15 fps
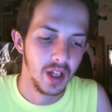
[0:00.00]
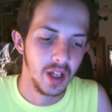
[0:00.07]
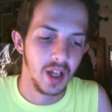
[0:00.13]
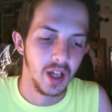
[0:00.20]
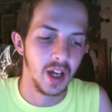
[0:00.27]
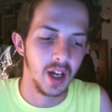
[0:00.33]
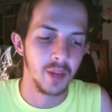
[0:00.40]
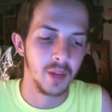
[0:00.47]

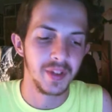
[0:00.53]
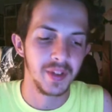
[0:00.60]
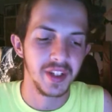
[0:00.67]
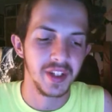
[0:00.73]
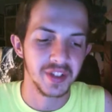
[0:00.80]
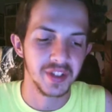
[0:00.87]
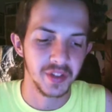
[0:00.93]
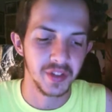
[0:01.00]

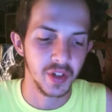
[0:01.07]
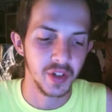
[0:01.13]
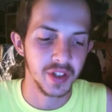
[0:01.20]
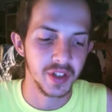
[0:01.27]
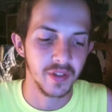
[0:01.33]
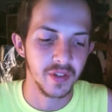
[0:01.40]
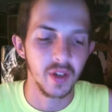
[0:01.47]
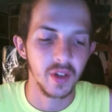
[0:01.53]
Bautista's version
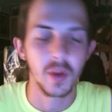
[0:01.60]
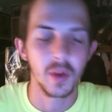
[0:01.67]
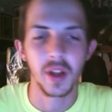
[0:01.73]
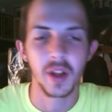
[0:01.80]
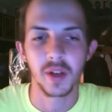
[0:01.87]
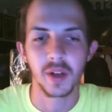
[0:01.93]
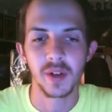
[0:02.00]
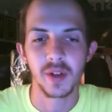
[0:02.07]
felt more like a
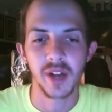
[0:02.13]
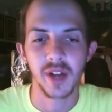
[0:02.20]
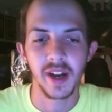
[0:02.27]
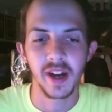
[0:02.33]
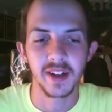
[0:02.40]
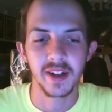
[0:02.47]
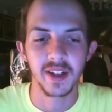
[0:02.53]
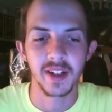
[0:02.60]
real
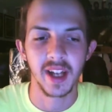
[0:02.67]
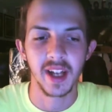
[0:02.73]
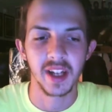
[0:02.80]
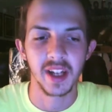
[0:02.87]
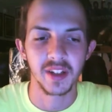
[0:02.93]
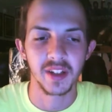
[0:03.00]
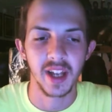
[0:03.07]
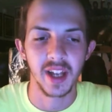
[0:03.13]
character. He
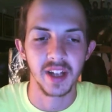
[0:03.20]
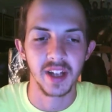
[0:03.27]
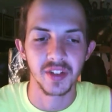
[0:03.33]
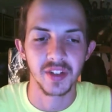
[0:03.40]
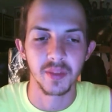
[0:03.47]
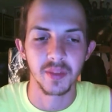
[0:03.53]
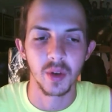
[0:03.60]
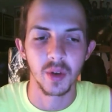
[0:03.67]
actually has some
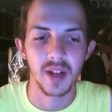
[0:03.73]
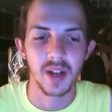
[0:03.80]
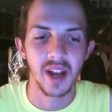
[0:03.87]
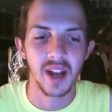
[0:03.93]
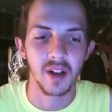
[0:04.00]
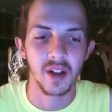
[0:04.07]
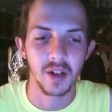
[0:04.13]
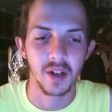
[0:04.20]
more
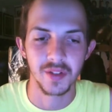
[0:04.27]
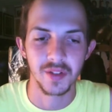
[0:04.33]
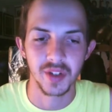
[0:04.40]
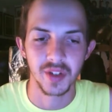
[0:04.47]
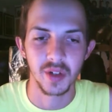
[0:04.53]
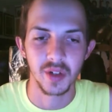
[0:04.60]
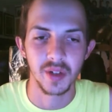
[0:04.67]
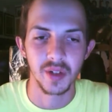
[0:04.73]
dialogue of his
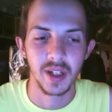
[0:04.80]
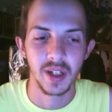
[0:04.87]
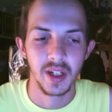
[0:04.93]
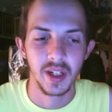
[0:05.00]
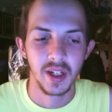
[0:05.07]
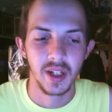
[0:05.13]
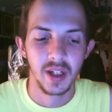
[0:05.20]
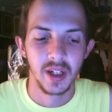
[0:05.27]
own.
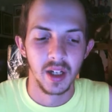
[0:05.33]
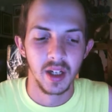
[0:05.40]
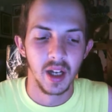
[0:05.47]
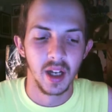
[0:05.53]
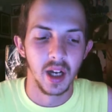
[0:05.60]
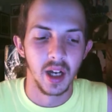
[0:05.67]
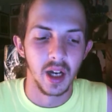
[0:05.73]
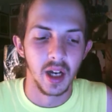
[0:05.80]

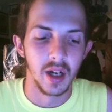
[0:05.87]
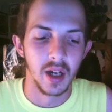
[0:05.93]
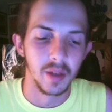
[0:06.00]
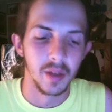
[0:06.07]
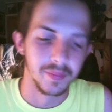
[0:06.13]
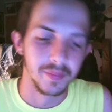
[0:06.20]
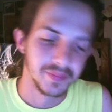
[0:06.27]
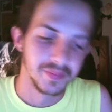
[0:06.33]

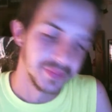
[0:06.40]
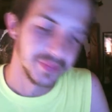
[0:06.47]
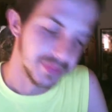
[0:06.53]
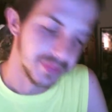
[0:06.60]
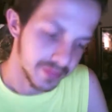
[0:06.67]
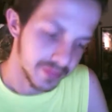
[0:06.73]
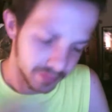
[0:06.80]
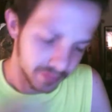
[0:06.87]

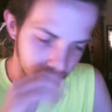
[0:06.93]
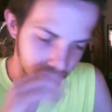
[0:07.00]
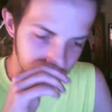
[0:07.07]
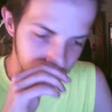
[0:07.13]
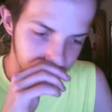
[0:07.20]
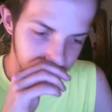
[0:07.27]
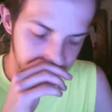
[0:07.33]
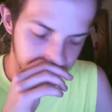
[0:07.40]

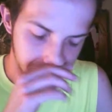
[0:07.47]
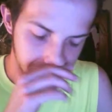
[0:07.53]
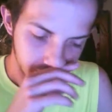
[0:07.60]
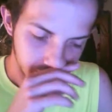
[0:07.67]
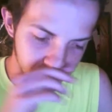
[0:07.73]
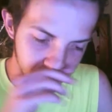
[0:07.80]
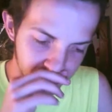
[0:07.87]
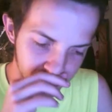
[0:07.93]

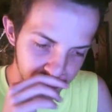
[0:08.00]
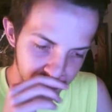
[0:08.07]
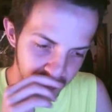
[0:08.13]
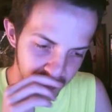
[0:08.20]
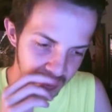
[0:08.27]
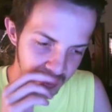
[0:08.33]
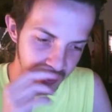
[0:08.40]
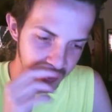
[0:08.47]

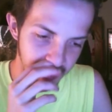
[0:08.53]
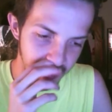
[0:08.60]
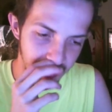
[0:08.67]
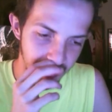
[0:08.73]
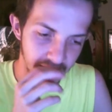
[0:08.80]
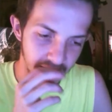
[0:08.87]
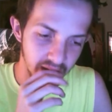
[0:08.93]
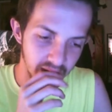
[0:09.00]

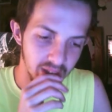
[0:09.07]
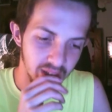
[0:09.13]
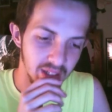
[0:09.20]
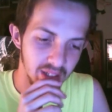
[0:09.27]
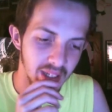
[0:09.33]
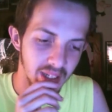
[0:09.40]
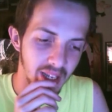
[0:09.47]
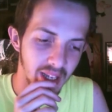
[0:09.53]

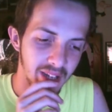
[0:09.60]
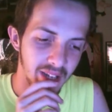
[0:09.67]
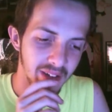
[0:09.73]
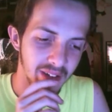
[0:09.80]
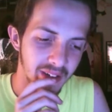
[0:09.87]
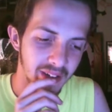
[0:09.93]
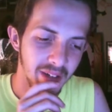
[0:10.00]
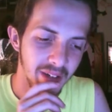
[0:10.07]
And,
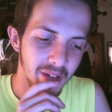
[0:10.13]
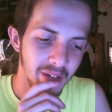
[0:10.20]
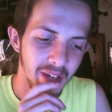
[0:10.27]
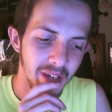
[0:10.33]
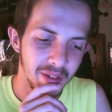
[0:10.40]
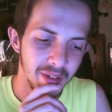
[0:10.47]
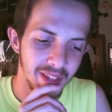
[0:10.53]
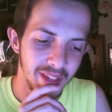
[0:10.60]
you know,
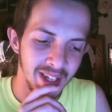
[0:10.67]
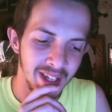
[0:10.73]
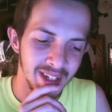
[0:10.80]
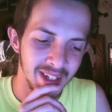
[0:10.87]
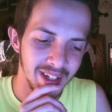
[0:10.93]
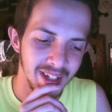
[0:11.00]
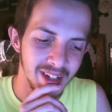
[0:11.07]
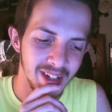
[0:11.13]
with that,
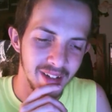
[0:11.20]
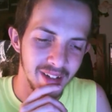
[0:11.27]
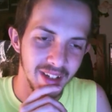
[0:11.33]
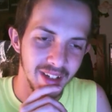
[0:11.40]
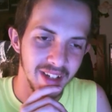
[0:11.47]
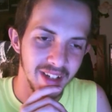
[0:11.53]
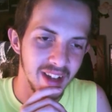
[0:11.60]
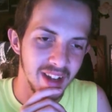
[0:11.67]
you're not really going
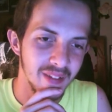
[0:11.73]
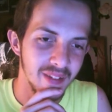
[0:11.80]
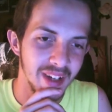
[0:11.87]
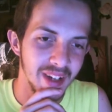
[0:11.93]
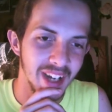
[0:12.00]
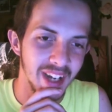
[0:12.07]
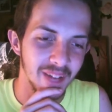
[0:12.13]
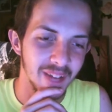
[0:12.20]
to top Van
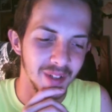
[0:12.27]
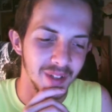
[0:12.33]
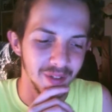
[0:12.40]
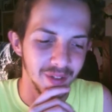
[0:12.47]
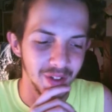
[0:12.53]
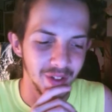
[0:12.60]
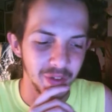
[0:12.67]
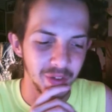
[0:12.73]
Damme for the
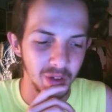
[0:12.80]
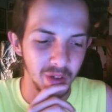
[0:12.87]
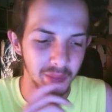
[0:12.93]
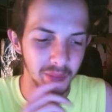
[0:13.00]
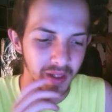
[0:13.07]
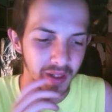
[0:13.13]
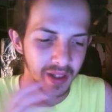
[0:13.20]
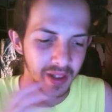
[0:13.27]
first one,
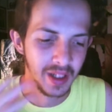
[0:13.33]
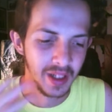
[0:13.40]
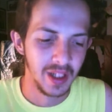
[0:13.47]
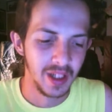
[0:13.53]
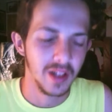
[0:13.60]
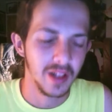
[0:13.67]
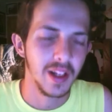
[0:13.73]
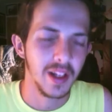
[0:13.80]
but
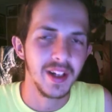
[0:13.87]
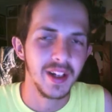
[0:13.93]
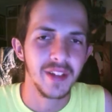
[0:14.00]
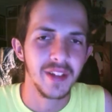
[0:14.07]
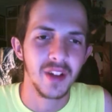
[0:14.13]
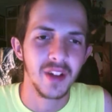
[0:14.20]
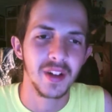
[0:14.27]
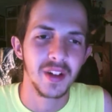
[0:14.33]
Lane, I
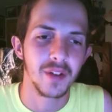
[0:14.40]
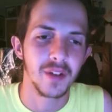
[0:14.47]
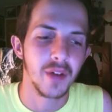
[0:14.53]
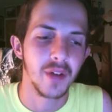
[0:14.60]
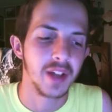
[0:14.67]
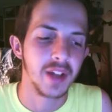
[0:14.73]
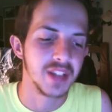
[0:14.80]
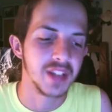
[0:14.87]
thought, did a
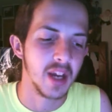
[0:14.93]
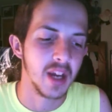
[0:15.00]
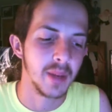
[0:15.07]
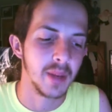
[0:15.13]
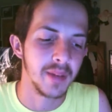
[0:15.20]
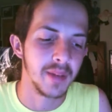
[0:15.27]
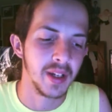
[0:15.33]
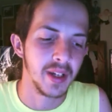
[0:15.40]
fine job. I
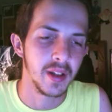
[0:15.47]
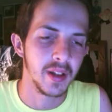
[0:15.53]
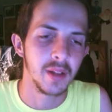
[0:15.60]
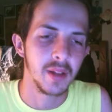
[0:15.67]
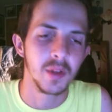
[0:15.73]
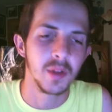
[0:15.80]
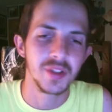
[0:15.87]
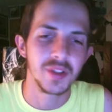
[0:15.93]
mean,
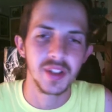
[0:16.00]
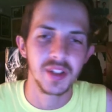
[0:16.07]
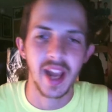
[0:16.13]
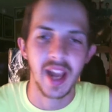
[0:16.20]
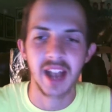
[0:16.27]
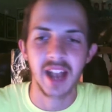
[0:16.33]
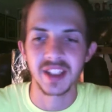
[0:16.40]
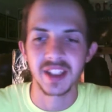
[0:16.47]
most of the
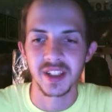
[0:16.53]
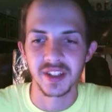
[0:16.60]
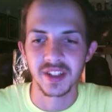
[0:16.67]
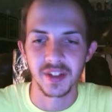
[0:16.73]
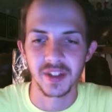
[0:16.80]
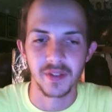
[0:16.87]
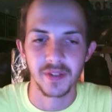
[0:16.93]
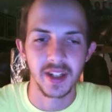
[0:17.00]
action in this and
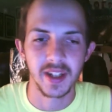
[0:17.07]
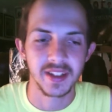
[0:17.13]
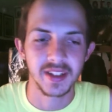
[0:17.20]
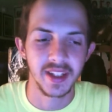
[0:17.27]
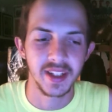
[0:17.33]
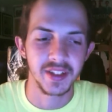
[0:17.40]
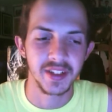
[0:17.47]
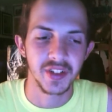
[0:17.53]
the fight
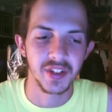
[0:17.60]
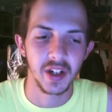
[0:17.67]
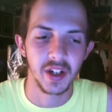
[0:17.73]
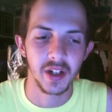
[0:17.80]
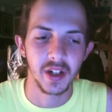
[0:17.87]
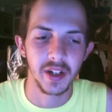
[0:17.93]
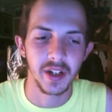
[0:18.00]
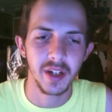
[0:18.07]
scenes
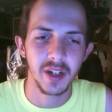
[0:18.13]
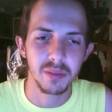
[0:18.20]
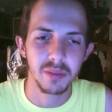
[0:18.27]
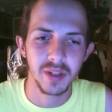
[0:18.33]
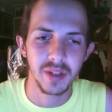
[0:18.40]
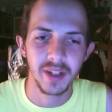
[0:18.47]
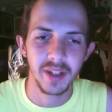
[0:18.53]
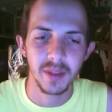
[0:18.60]
are, you know,
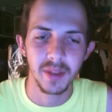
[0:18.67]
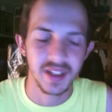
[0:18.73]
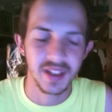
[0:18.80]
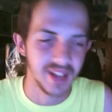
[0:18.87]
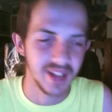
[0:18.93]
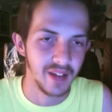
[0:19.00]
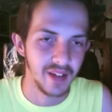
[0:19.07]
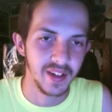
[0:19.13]
pretty
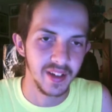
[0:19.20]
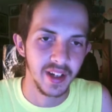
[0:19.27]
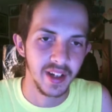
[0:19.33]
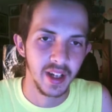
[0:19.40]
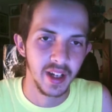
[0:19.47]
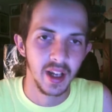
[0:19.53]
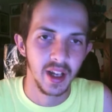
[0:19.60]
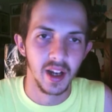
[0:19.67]
solid.
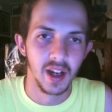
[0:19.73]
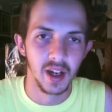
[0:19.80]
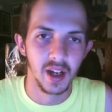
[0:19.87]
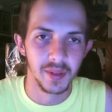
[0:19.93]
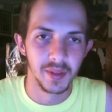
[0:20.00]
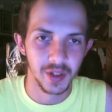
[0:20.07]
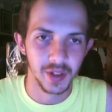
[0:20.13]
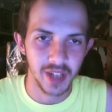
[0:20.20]

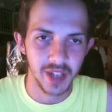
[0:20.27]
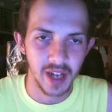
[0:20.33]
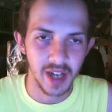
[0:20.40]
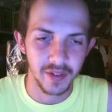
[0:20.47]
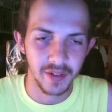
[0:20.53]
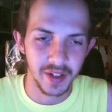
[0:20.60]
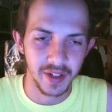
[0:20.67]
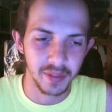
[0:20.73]
The
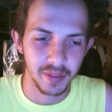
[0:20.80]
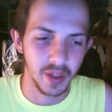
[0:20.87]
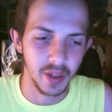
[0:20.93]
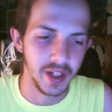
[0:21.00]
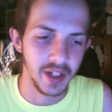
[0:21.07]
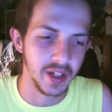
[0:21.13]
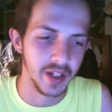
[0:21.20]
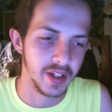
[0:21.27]
choreography is pretty
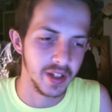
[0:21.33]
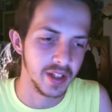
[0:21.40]
good.